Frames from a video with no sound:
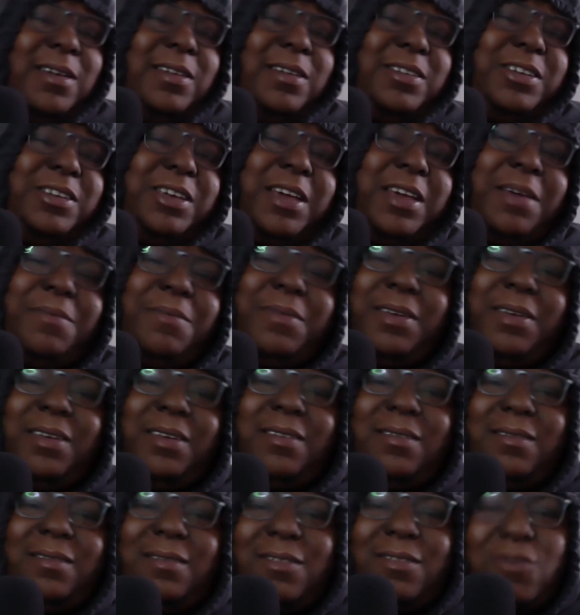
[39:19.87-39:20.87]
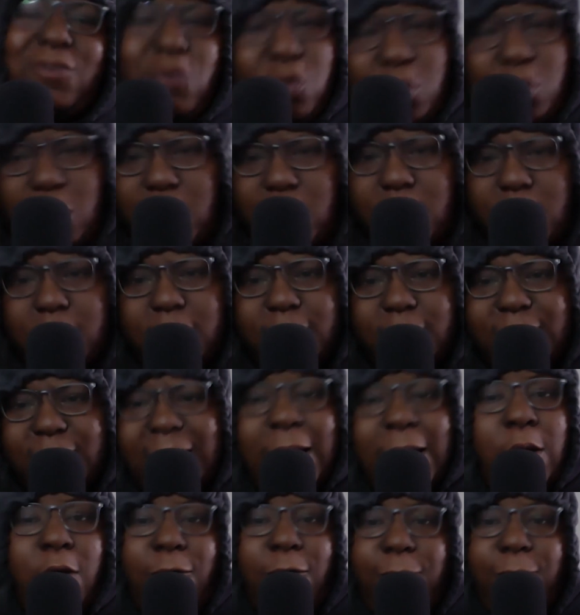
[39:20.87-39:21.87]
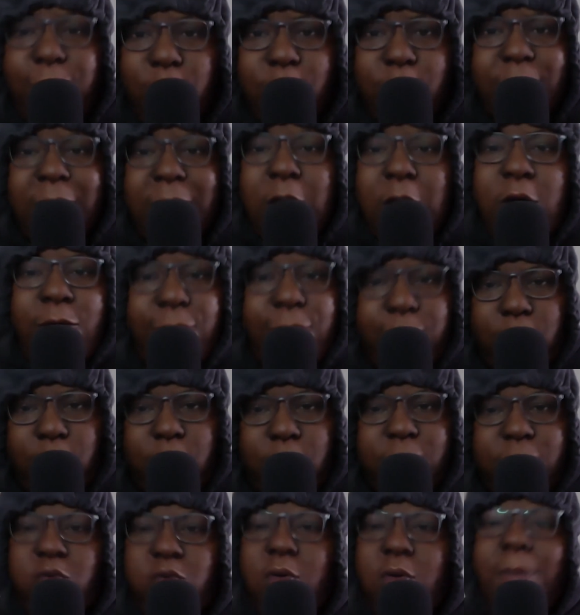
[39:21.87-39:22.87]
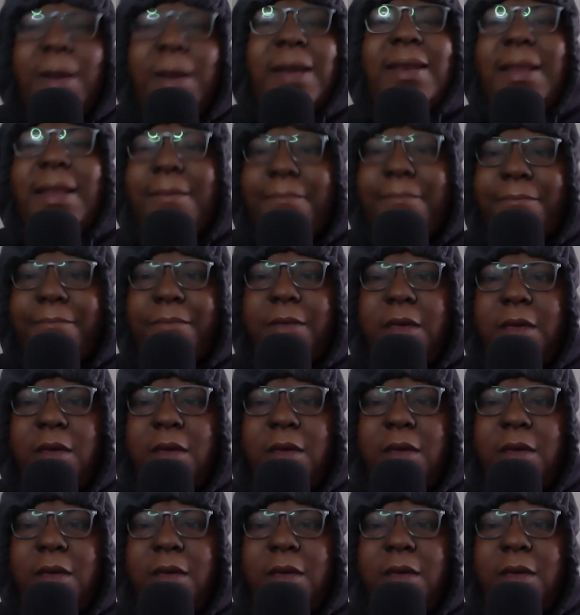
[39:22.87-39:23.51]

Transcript: Do you get me? It's all long. They're off form. They're off form. Talk about them.